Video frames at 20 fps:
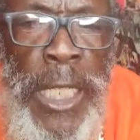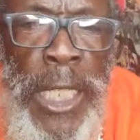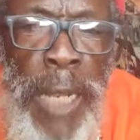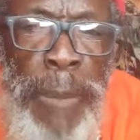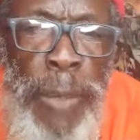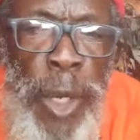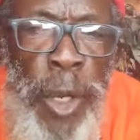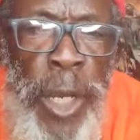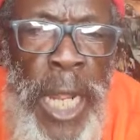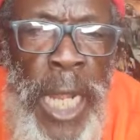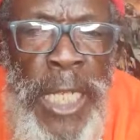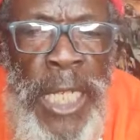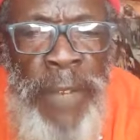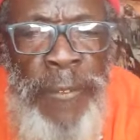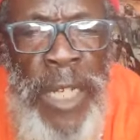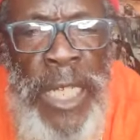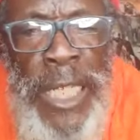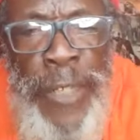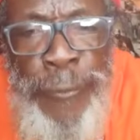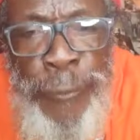that the American
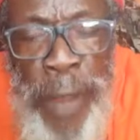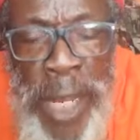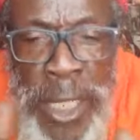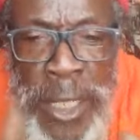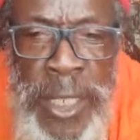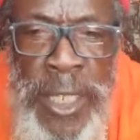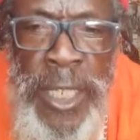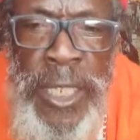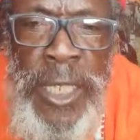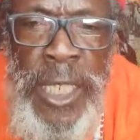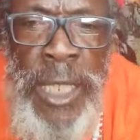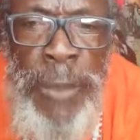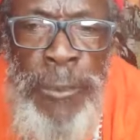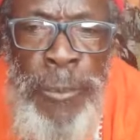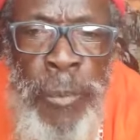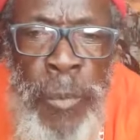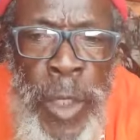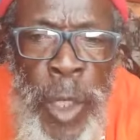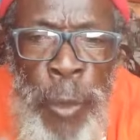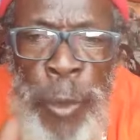have a defense
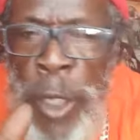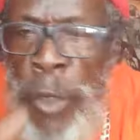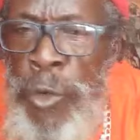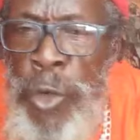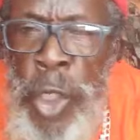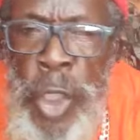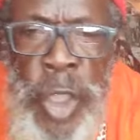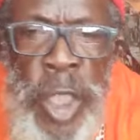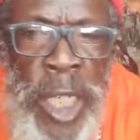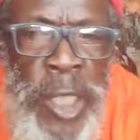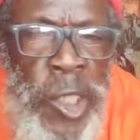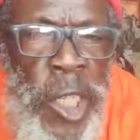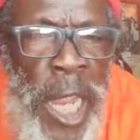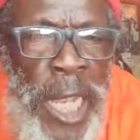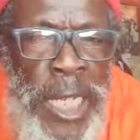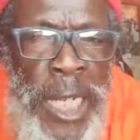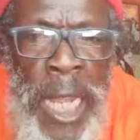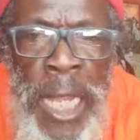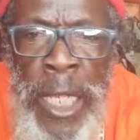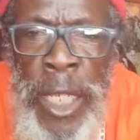system where Russia,
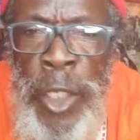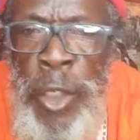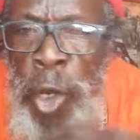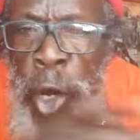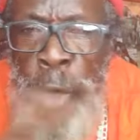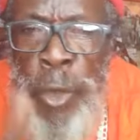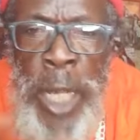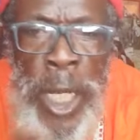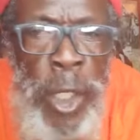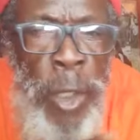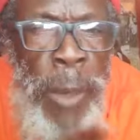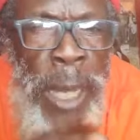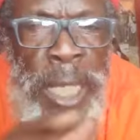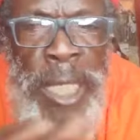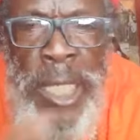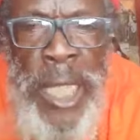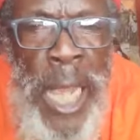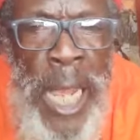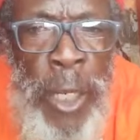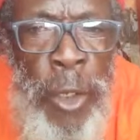China, Korea,
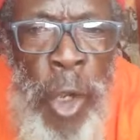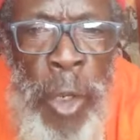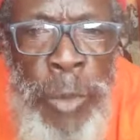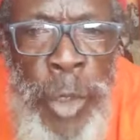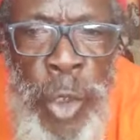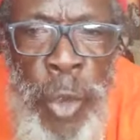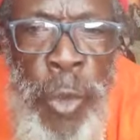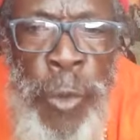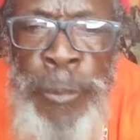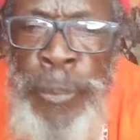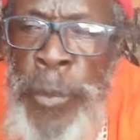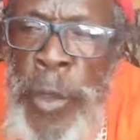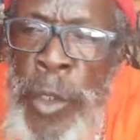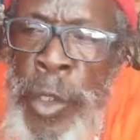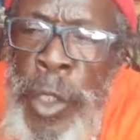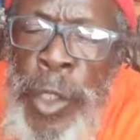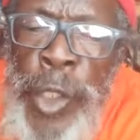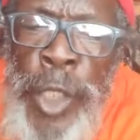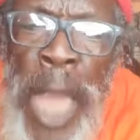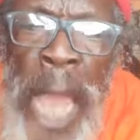nobody can come through.
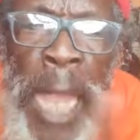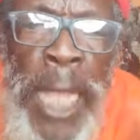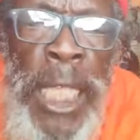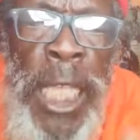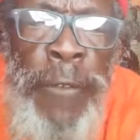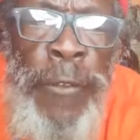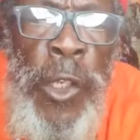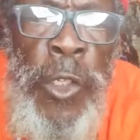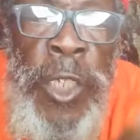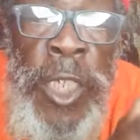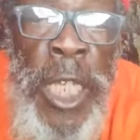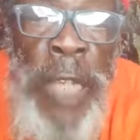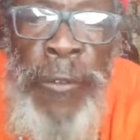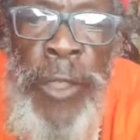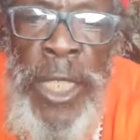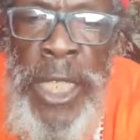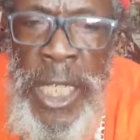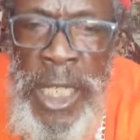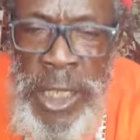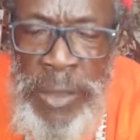I give you
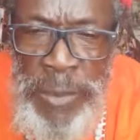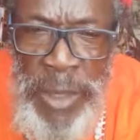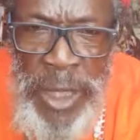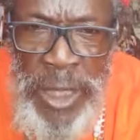7 days,